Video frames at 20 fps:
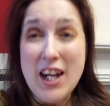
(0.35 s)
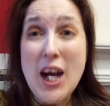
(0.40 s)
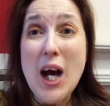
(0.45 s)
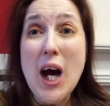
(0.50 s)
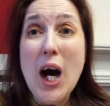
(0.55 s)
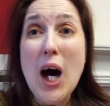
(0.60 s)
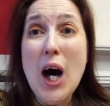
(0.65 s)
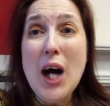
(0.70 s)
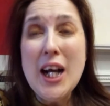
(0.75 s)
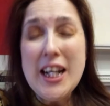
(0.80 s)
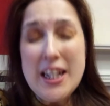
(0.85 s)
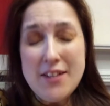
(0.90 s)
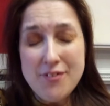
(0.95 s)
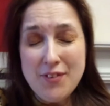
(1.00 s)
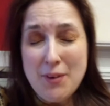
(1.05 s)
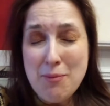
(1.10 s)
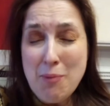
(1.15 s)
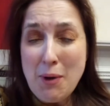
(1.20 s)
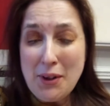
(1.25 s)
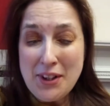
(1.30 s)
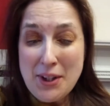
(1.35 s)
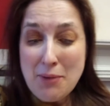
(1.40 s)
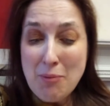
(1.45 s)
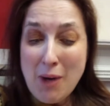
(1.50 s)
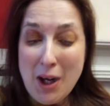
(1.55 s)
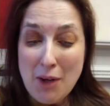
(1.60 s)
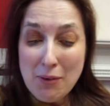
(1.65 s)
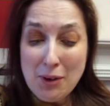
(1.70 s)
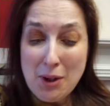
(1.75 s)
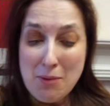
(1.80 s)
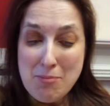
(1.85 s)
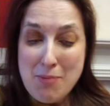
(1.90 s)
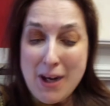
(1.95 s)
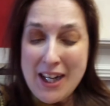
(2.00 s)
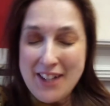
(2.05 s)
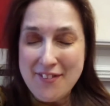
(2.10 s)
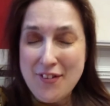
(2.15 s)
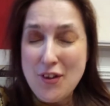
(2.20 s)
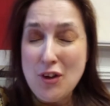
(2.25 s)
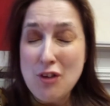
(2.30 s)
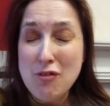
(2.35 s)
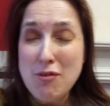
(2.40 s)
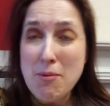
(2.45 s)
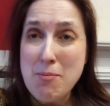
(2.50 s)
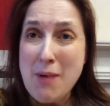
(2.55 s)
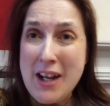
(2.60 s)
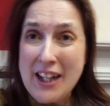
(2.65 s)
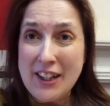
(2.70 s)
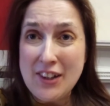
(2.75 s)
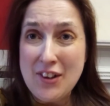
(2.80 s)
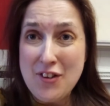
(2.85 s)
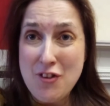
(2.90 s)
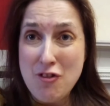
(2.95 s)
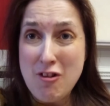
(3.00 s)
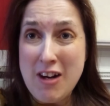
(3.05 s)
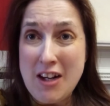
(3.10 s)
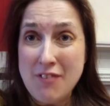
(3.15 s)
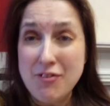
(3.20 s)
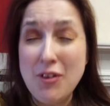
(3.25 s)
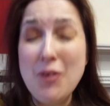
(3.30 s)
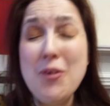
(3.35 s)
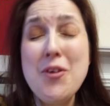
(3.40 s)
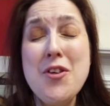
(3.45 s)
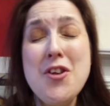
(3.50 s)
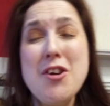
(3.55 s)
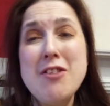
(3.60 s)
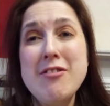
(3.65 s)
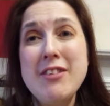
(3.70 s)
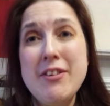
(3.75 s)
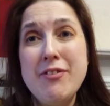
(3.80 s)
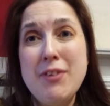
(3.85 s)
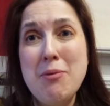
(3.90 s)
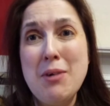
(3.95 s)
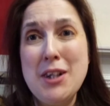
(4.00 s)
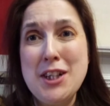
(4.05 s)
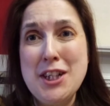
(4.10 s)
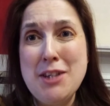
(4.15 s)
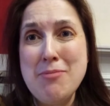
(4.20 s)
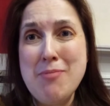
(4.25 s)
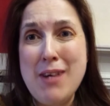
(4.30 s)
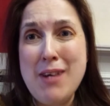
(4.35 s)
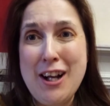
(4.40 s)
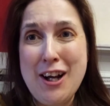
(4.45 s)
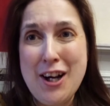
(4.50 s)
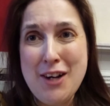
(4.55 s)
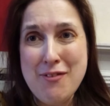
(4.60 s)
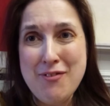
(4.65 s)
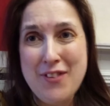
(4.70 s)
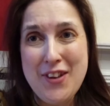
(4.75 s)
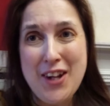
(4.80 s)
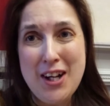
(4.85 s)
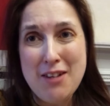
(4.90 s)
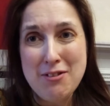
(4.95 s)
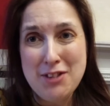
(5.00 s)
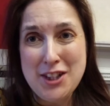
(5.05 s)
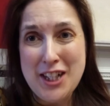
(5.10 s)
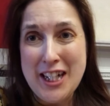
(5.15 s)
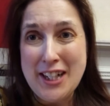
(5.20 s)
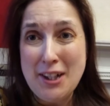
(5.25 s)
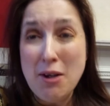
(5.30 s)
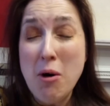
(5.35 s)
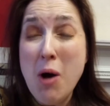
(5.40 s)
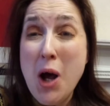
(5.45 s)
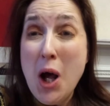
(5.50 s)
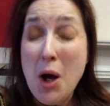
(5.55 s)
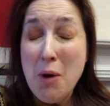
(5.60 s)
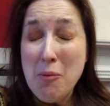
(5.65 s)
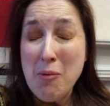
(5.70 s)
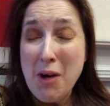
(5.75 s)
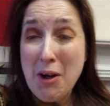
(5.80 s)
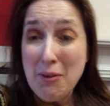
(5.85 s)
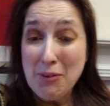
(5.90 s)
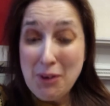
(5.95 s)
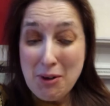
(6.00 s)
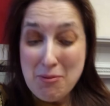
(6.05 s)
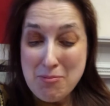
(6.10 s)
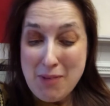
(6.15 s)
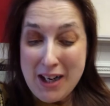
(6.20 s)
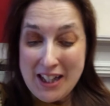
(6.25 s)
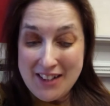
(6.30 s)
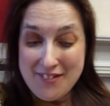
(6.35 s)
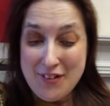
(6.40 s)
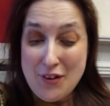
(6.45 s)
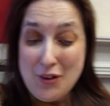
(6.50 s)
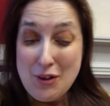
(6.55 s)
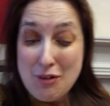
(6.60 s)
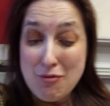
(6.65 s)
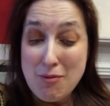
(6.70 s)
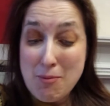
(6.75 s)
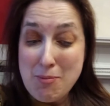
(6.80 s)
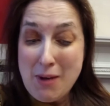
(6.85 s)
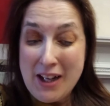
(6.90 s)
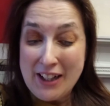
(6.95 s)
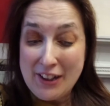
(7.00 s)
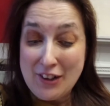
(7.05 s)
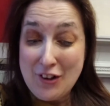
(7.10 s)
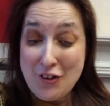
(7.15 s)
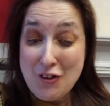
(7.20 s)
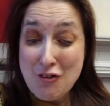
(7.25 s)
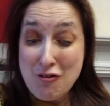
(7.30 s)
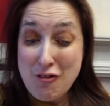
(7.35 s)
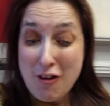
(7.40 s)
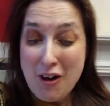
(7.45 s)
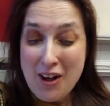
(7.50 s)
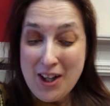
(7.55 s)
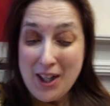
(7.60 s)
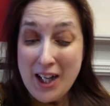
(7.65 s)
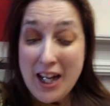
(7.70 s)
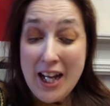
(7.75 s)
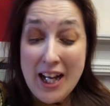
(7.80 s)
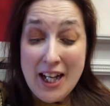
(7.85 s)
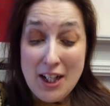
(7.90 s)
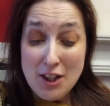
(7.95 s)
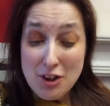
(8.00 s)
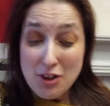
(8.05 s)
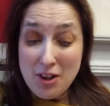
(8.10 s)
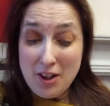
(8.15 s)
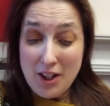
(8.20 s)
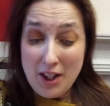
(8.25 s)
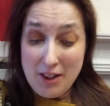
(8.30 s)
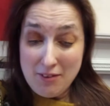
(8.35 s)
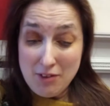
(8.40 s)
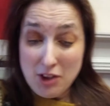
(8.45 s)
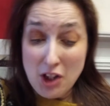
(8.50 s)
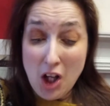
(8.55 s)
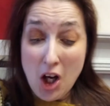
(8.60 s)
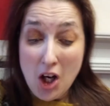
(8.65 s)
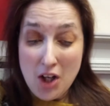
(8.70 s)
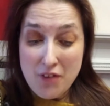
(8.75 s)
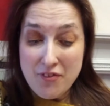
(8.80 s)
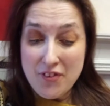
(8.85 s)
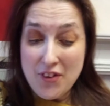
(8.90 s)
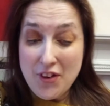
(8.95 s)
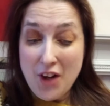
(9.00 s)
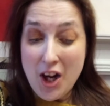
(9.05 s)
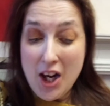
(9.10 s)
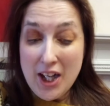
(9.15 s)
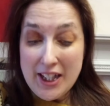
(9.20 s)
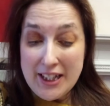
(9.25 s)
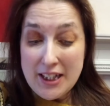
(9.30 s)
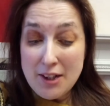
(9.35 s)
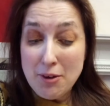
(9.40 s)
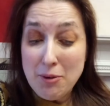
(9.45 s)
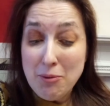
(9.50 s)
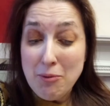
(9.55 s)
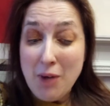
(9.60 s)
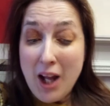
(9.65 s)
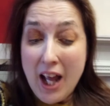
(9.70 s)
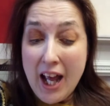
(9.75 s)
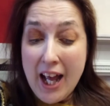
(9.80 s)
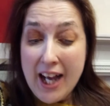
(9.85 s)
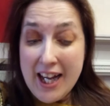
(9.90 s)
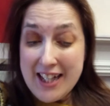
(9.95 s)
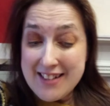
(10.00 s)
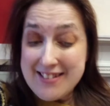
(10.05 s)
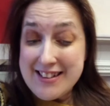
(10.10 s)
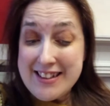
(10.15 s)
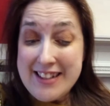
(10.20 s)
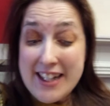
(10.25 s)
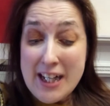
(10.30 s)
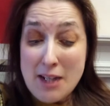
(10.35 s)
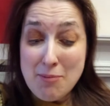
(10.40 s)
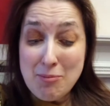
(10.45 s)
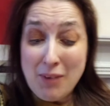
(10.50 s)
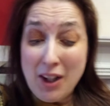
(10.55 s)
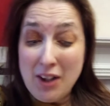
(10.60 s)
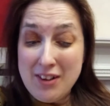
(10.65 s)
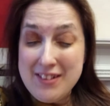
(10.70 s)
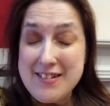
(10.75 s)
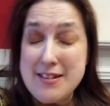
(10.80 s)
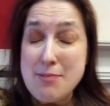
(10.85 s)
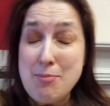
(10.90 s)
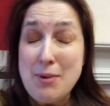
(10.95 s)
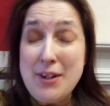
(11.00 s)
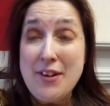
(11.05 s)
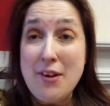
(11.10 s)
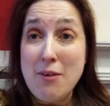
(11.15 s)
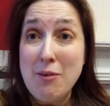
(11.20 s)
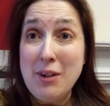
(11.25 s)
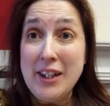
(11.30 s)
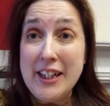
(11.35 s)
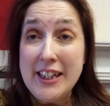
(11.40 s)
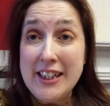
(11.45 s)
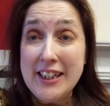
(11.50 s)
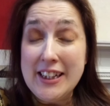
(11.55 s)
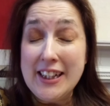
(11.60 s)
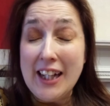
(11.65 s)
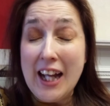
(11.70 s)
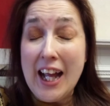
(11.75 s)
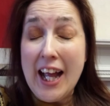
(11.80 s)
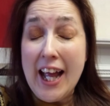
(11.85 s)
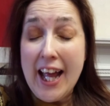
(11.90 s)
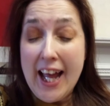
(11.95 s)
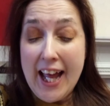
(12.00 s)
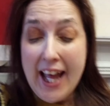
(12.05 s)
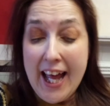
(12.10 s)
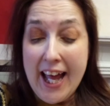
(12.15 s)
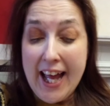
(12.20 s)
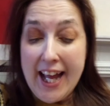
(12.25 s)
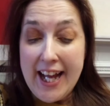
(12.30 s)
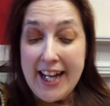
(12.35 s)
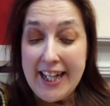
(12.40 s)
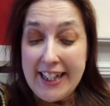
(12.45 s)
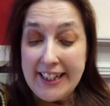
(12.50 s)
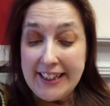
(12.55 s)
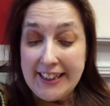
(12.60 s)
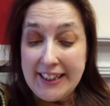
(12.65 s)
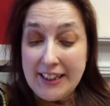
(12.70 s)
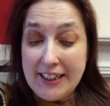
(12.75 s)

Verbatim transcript: Hi everybody, welcome back to Rebecca's Travels, or if you're watching my lifestyle channel, welcome back to Rebecca's Lifestyle. Today I'm going to be doing a